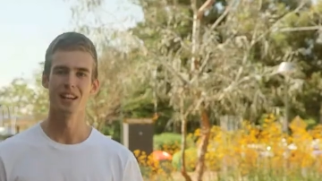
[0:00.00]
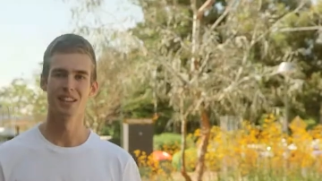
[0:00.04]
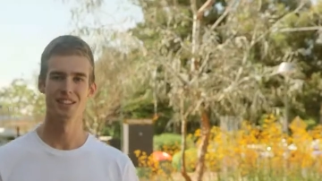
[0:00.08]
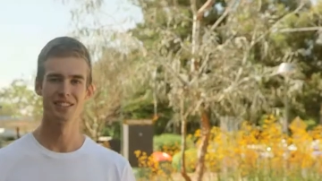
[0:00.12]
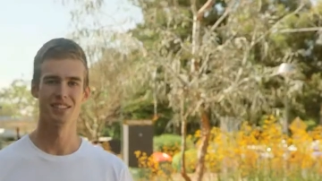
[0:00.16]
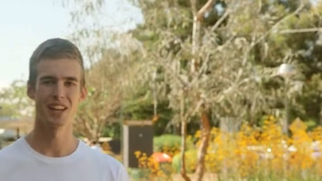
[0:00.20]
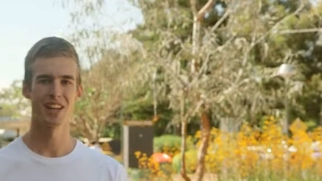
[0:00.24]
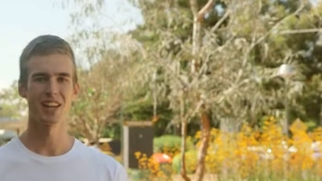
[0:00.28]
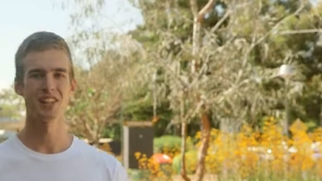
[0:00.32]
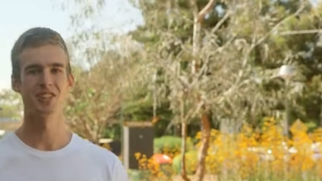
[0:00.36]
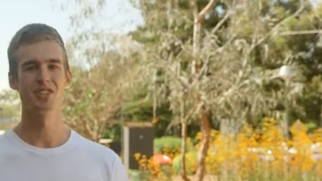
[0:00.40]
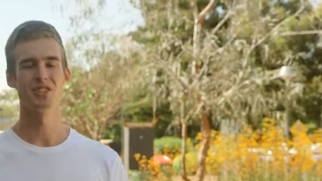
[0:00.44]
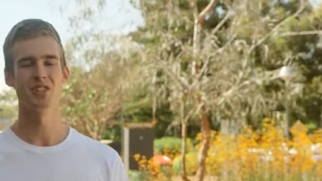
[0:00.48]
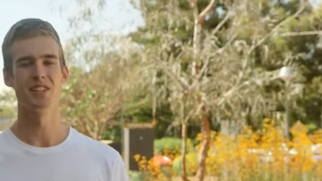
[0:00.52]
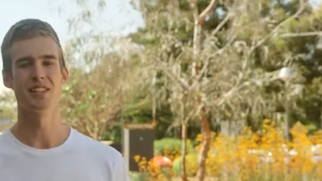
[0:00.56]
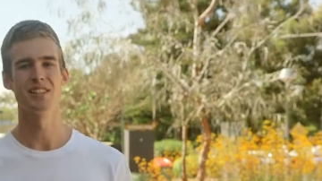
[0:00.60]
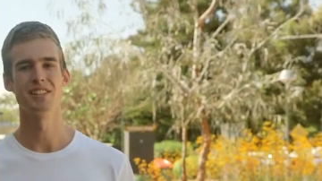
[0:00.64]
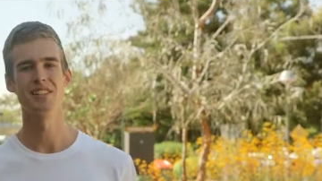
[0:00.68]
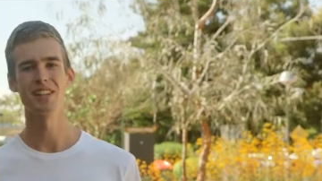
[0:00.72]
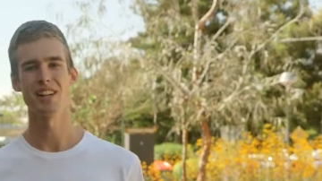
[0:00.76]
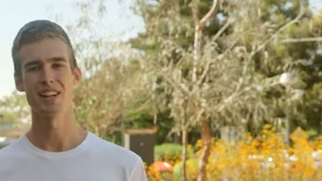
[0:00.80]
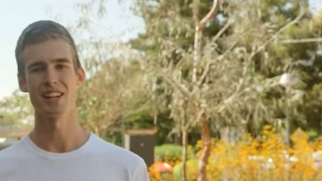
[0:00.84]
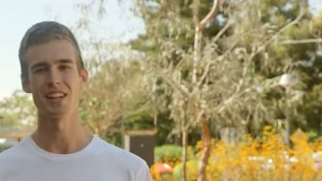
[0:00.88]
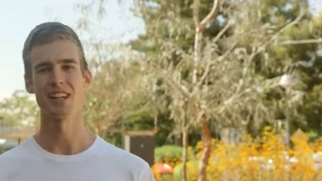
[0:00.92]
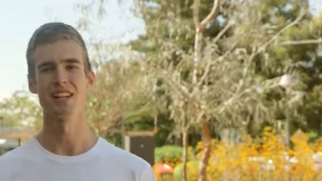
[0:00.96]
I started uni
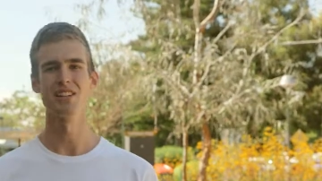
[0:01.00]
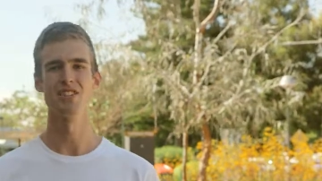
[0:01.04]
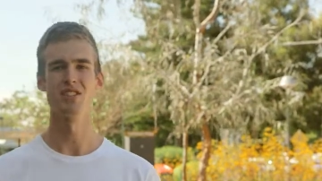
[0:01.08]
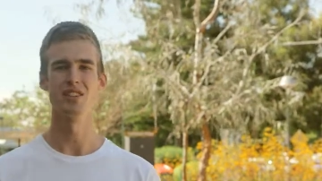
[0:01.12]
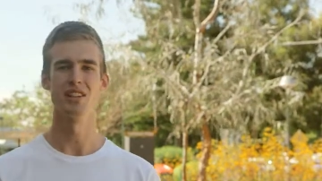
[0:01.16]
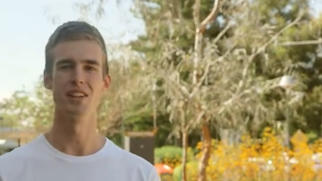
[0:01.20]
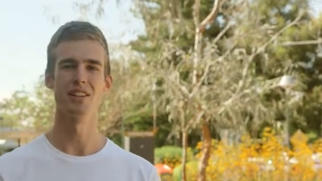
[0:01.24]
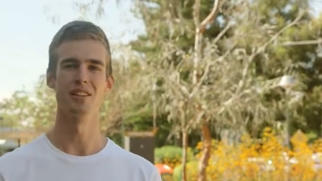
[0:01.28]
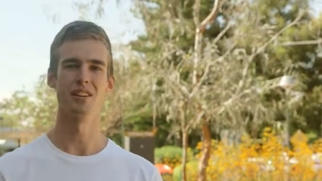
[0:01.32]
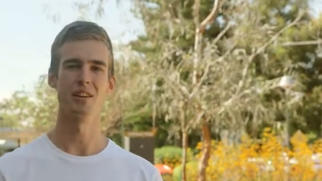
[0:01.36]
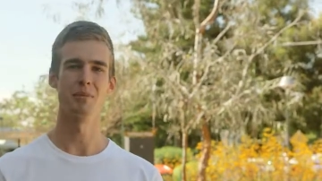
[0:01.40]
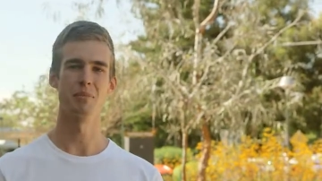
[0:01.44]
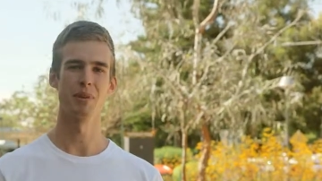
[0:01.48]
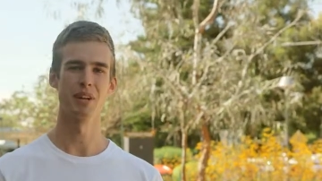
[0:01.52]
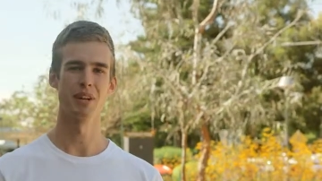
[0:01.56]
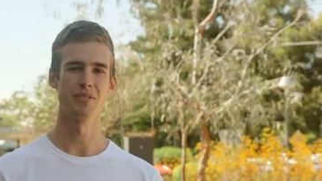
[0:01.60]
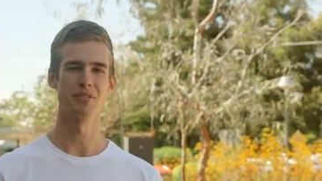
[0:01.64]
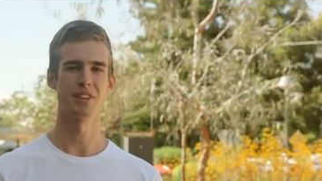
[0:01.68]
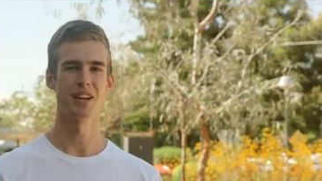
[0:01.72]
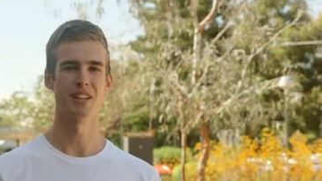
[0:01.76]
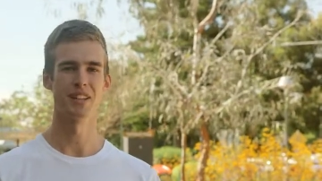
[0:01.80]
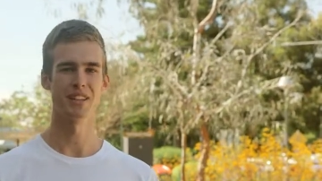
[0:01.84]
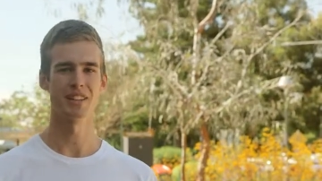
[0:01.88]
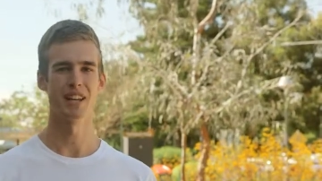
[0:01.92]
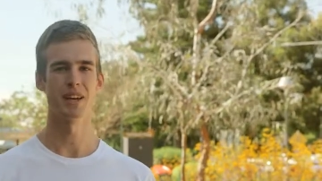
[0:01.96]
studying engineering, but I
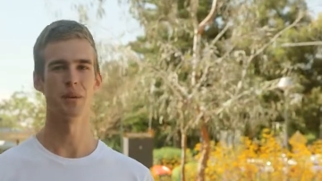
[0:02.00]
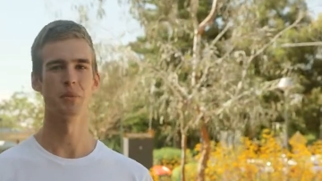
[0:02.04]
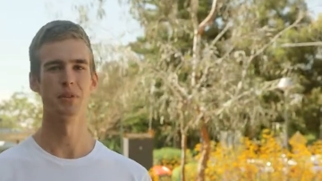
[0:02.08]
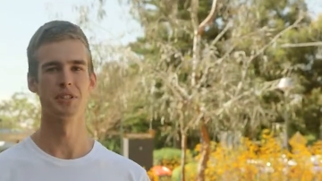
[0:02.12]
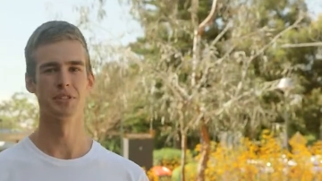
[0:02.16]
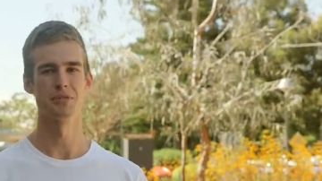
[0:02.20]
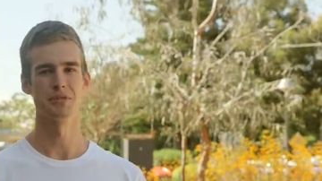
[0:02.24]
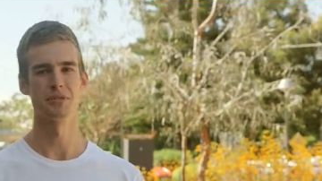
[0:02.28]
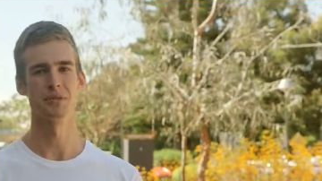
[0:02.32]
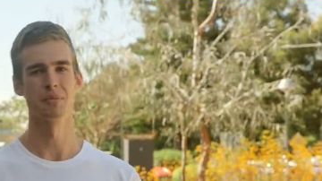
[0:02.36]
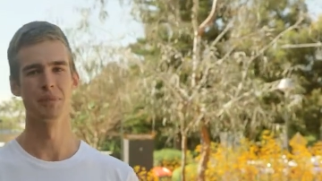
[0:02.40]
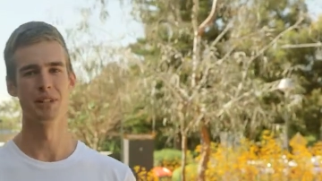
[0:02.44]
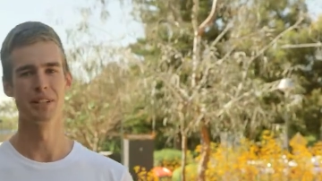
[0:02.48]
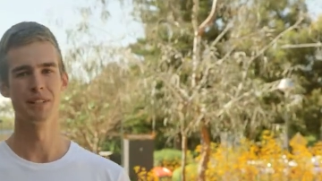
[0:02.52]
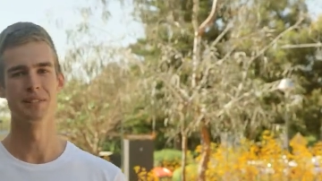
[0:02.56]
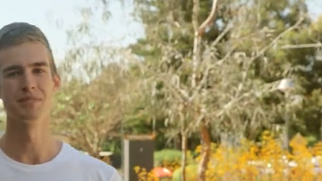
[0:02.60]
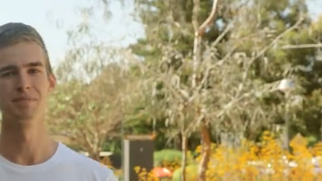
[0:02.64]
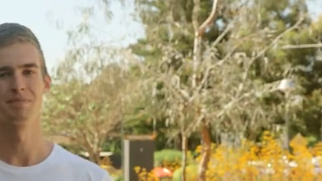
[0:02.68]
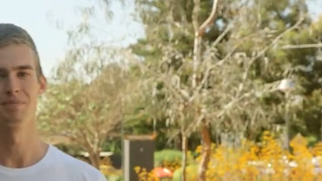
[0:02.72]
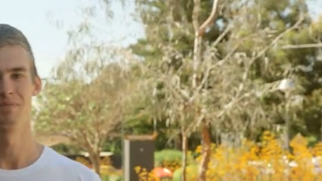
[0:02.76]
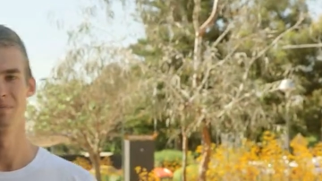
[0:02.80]
found that that wasn't for me.